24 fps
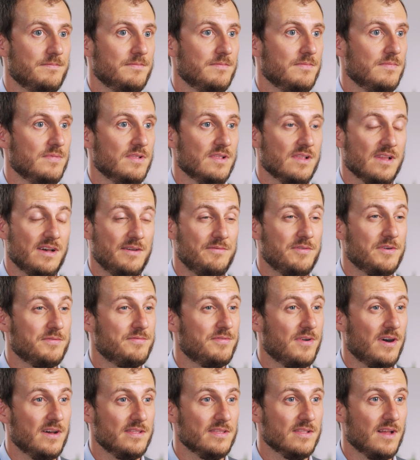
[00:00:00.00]
live a
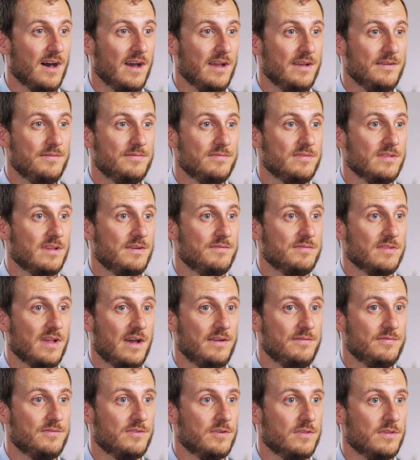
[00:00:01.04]
fun life, live
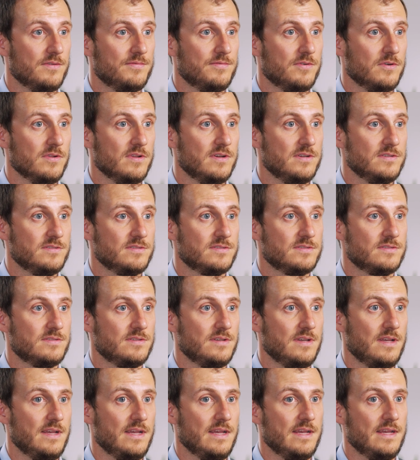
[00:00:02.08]
life to the fullest,
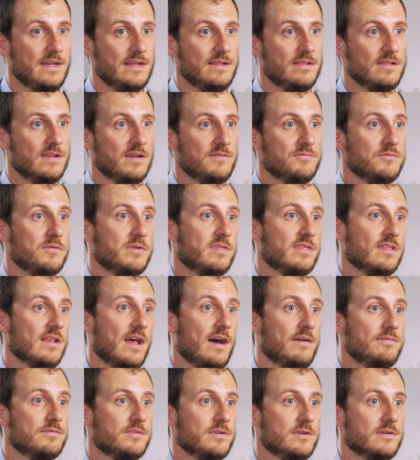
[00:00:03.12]
and live with
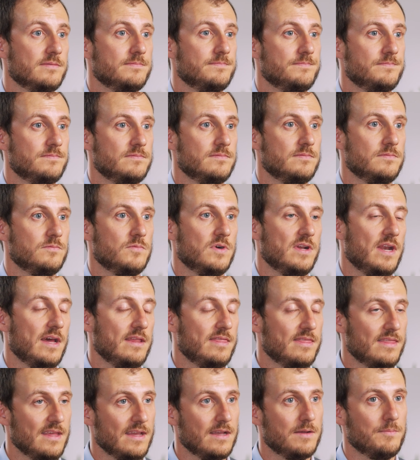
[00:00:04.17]
laughter. When I
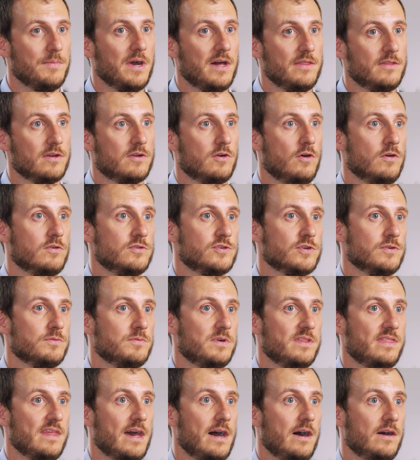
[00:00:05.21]
think about the culture
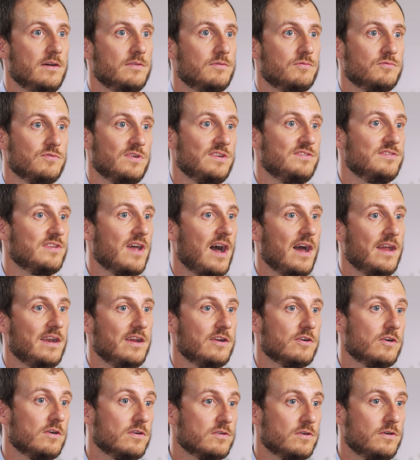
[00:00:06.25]
without reciting
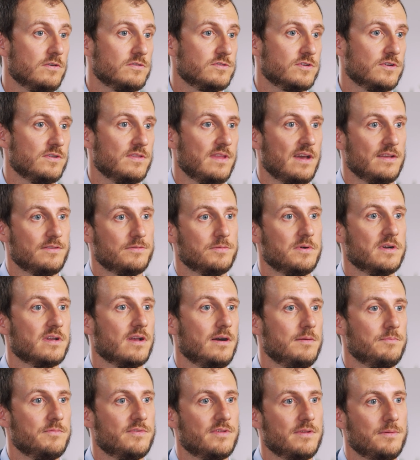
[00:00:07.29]
our culture, that's what
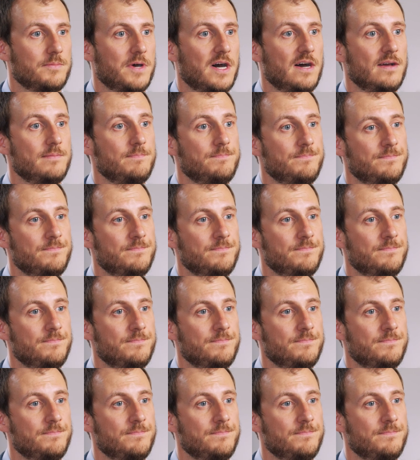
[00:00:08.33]
comes to mind.